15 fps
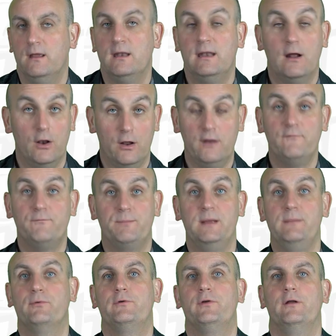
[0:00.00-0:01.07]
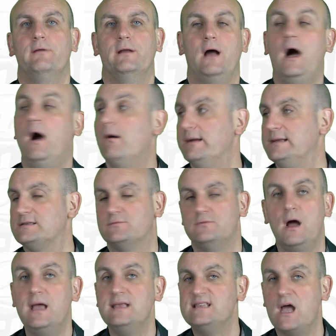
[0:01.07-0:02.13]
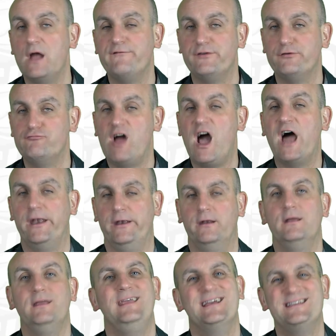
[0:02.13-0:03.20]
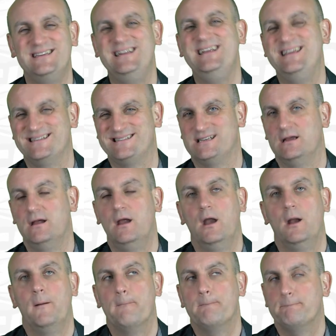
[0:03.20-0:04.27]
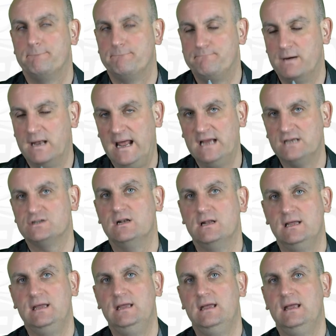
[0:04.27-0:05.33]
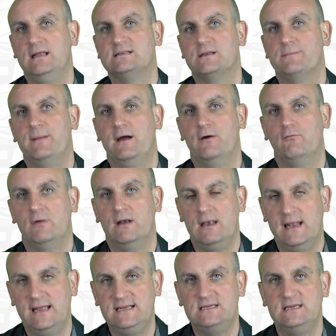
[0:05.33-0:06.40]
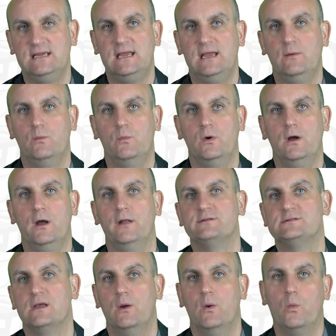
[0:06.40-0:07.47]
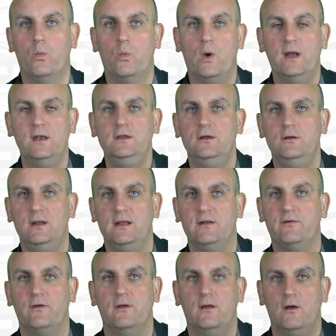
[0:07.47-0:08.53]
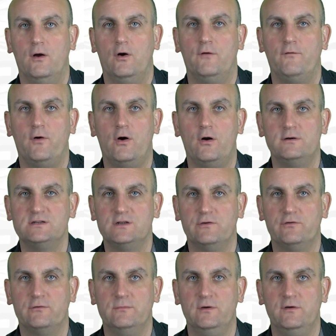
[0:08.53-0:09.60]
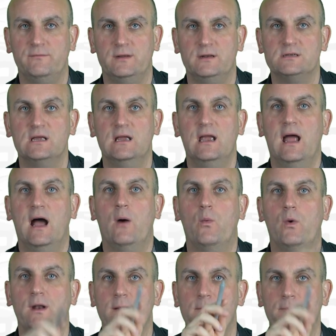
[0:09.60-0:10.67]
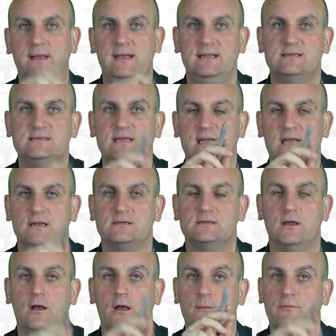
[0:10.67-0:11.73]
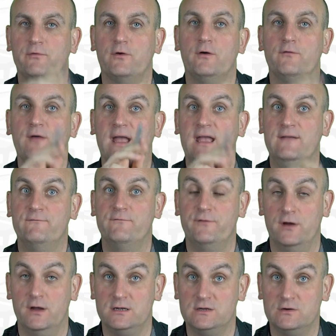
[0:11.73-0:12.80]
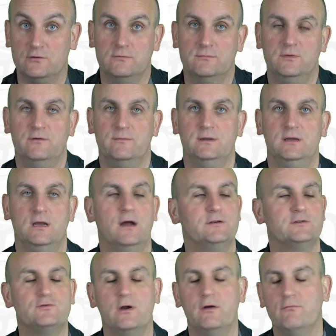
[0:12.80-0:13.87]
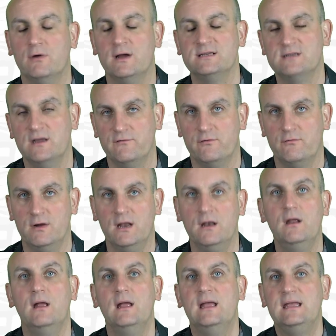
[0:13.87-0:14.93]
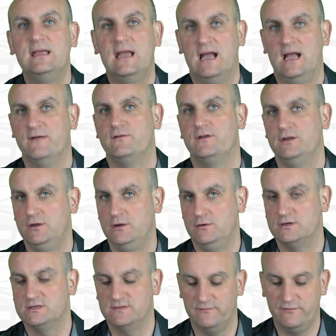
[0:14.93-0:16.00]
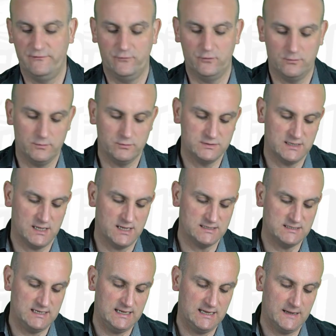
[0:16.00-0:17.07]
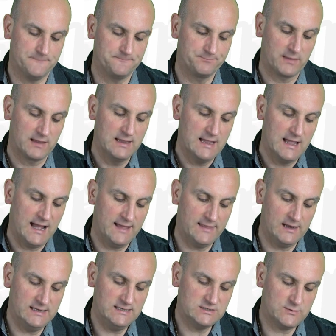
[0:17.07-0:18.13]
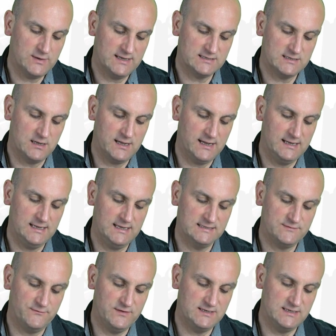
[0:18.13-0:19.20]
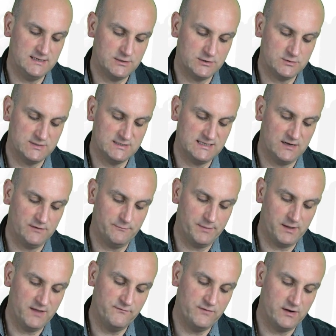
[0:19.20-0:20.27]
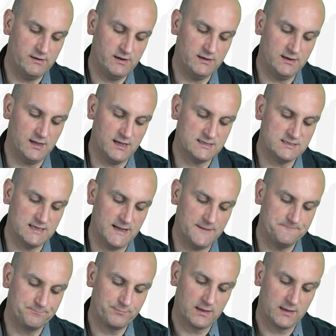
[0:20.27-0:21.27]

Now, a lot of people turn around, oh, it's rise over run. Yes, it is. But actually, it's about relating in words 1 unit of horizontal movement and what it means in terms of a vertical movement. You can't just write rise over run. You have to use some formal data here. And the least squares line is fitted to a set of bivariate data.